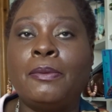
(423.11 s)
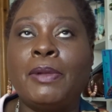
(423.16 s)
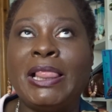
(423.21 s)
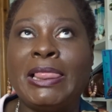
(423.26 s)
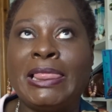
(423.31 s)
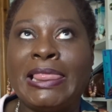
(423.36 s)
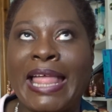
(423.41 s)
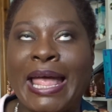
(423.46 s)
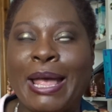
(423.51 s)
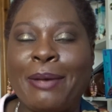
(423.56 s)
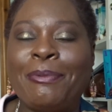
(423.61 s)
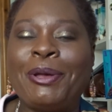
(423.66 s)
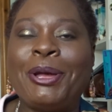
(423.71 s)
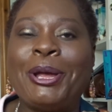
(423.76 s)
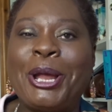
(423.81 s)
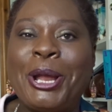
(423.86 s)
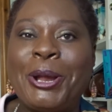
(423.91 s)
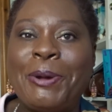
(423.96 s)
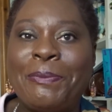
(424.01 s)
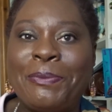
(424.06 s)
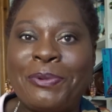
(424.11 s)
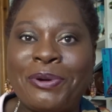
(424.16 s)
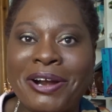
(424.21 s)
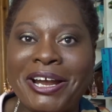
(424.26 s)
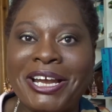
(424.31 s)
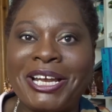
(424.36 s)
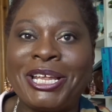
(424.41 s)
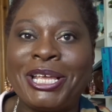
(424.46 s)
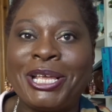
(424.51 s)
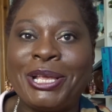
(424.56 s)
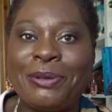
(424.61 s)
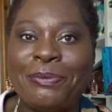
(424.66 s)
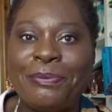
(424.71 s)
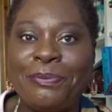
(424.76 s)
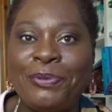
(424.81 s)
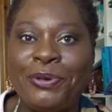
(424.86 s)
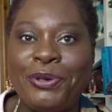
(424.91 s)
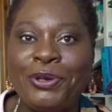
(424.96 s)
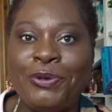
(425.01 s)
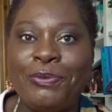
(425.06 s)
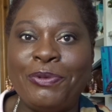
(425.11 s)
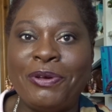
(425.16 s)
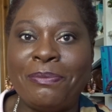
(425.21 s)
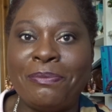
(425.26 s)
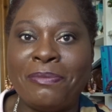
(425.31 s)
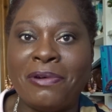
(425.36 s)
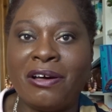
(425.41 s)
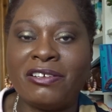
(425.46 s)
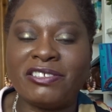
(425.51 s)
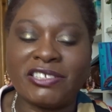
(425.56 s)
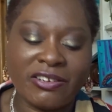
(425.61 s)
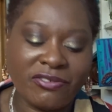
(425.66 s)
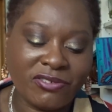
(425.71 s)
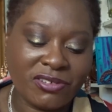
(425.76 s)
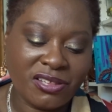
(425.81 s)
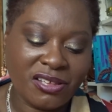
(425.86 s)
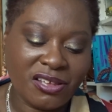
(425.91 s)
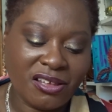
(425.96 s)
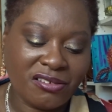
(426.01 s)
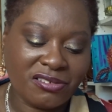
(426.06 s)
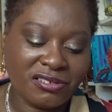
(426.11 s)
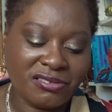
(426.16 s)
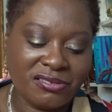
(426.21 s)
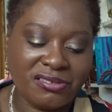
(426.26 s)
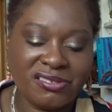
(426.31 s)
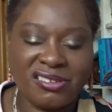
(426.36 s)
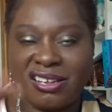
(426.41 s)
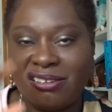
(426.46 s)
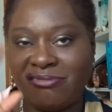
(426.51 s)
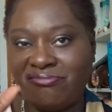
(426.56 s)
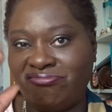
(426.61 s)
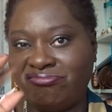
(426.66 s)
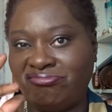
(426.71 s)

Lab Brightening Boom Mask. Everything else was like,